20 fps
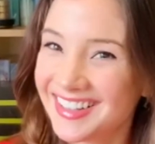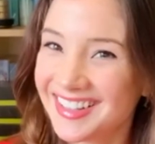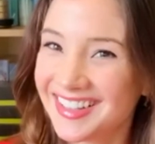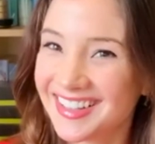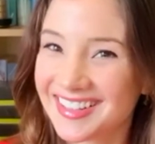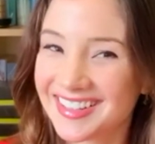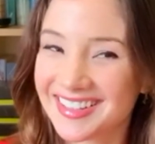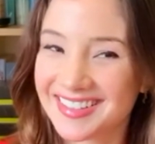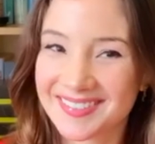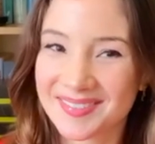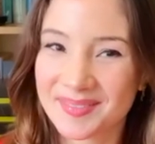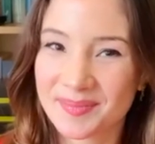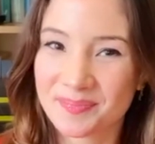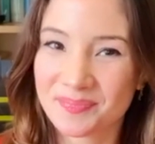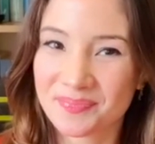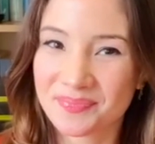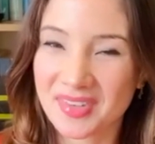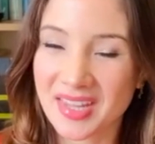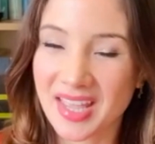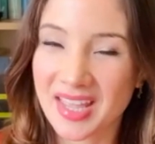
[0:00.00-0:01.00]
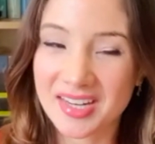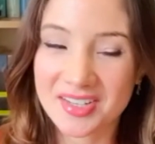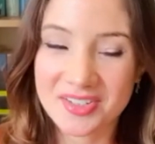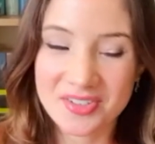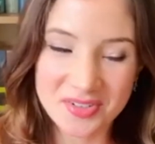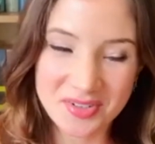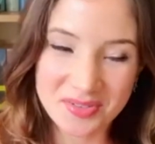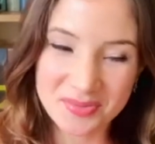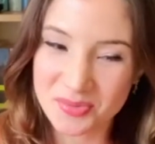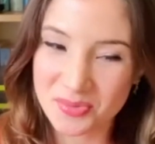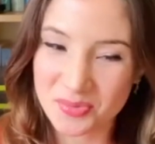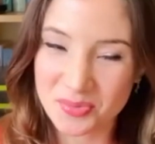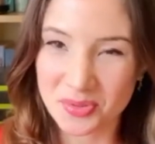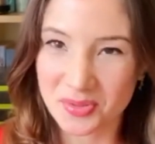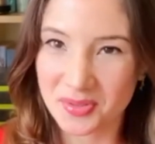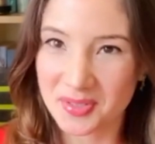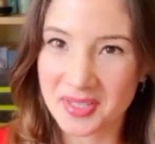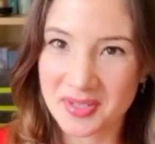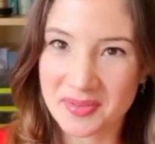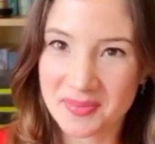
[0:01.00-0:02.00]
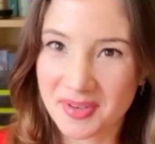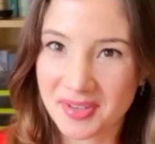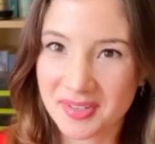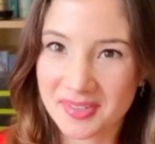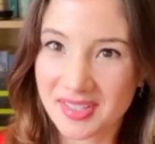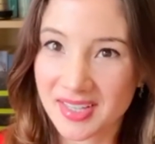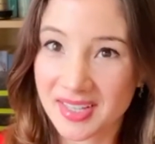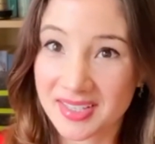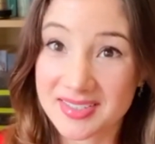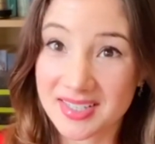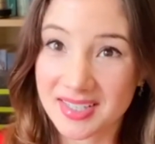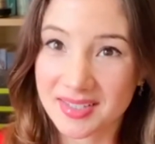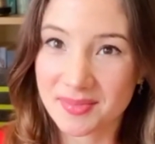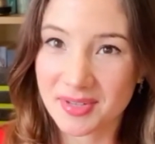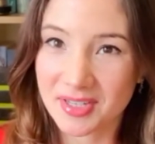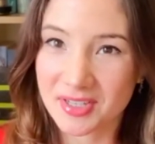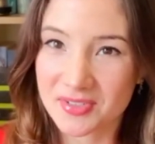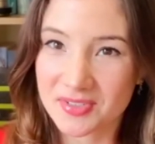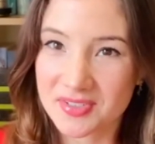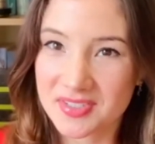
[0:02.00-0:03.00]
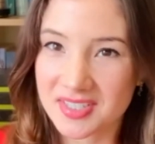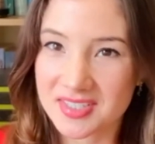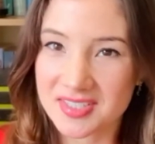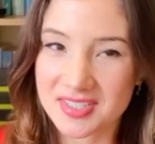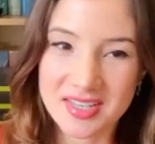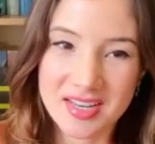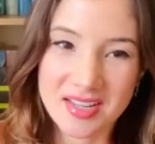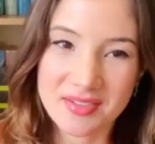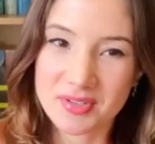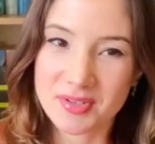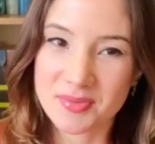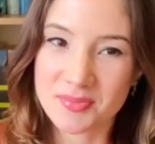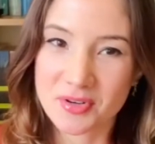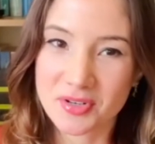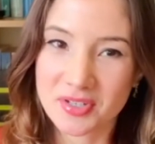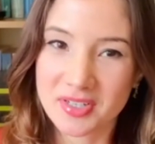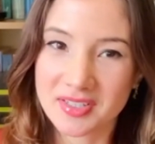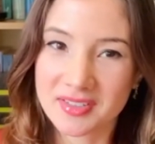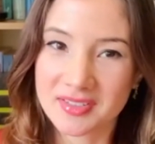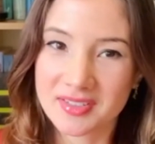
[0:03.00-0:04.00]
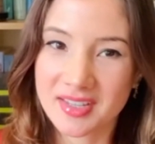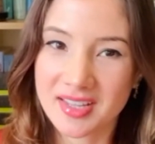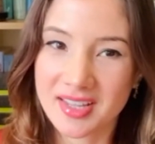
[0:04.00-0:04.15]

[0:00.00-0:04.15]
And I don't have to worry about like taking my contacts in every morning.